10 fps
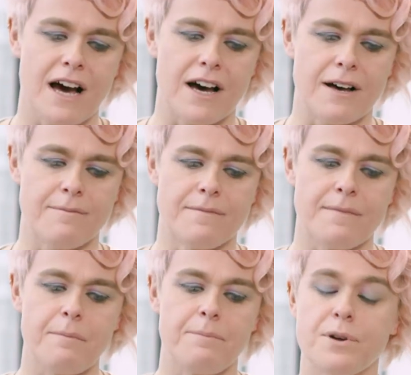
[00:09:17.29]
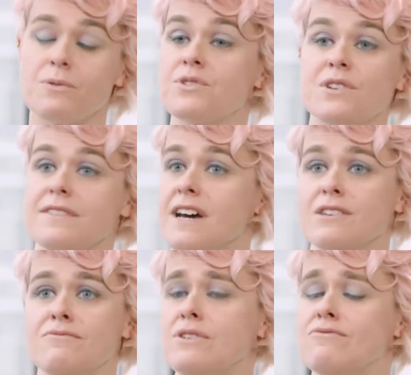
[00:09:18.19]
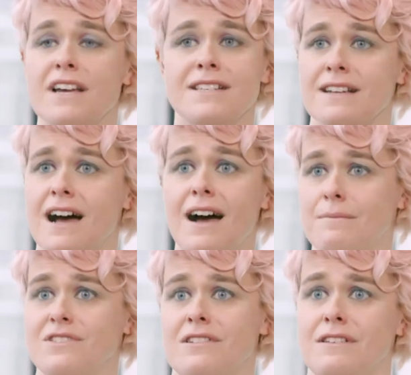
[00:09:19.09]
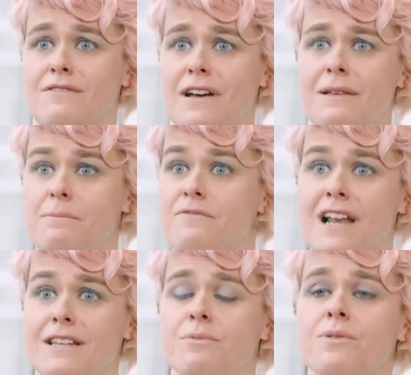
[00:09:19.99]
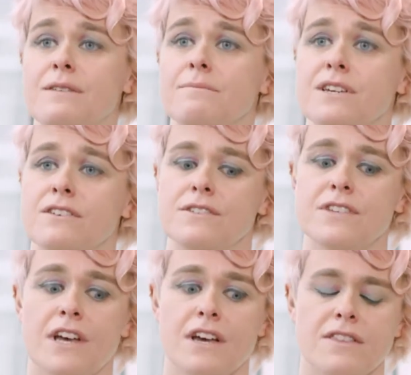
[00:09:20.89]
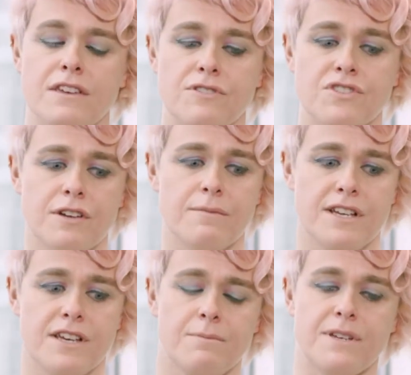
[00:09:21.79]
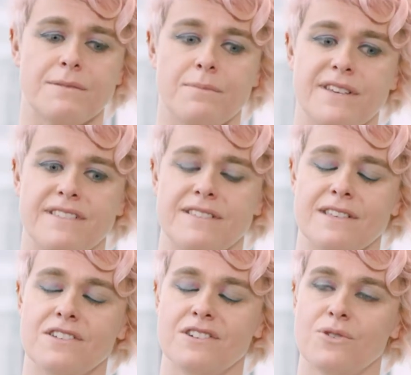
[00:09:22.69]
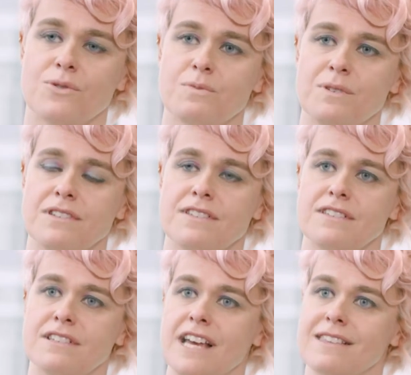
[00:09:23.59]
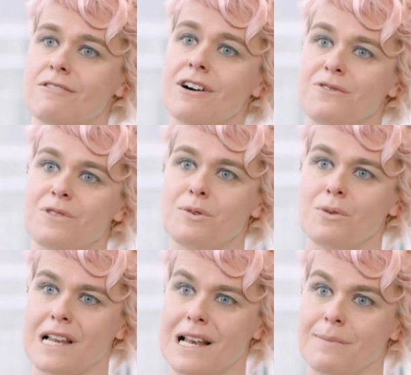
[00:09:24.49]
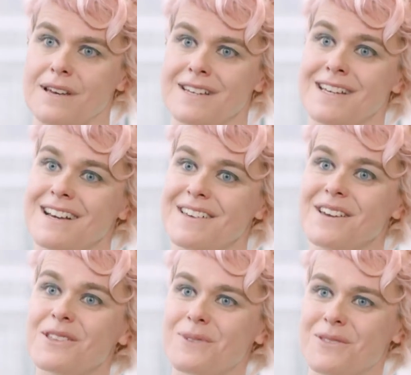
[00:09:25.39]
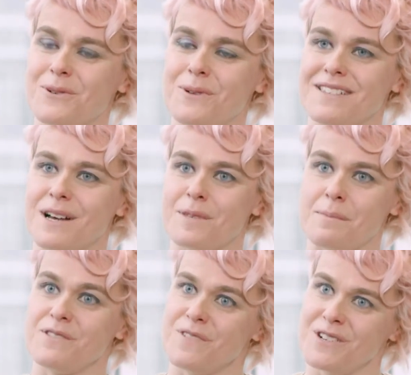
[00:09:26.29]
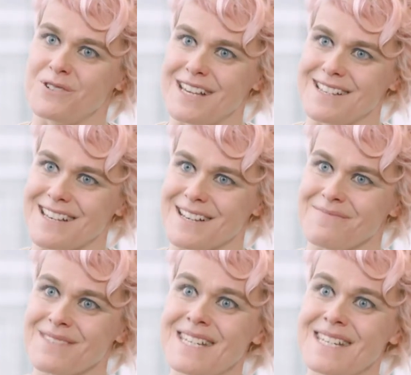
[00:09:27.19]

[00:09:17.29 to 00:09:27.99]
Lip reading: But also in that you raise an absolutely valid point, because there are so many other bits and pieces that can cause businesses to take their eye off the ball a little bit. And the other one that always comes up is fundraising.